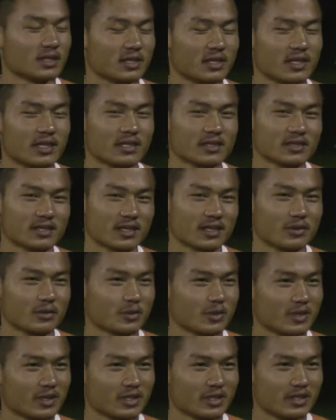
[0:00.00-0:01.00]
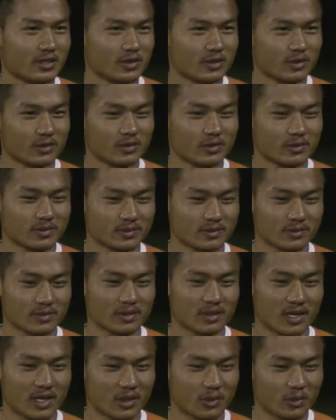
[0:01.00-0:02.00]
Yes, I really do.
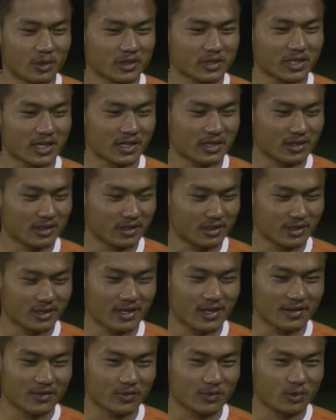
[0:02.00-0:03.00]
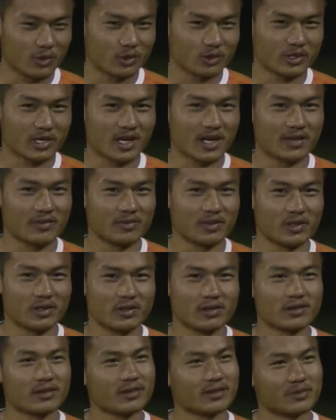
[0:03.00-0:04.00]
I wish I could have more time,
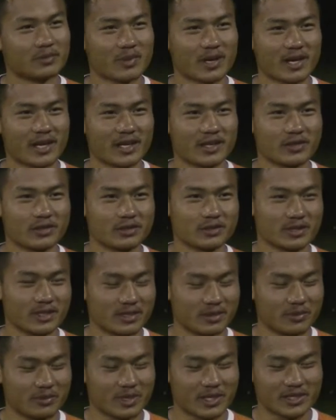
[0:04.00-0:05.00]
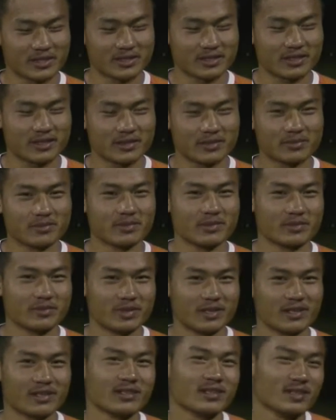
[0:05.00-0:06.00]
though. My ankle's a little messed up,
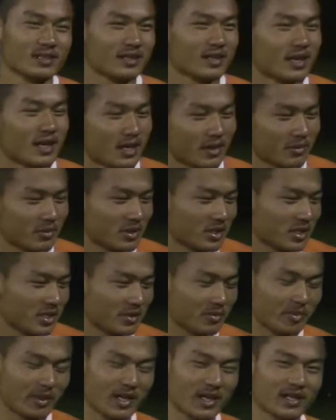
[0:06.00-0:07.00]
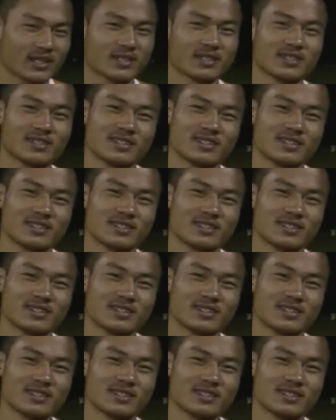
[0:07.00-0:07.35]
but I'm going to get back.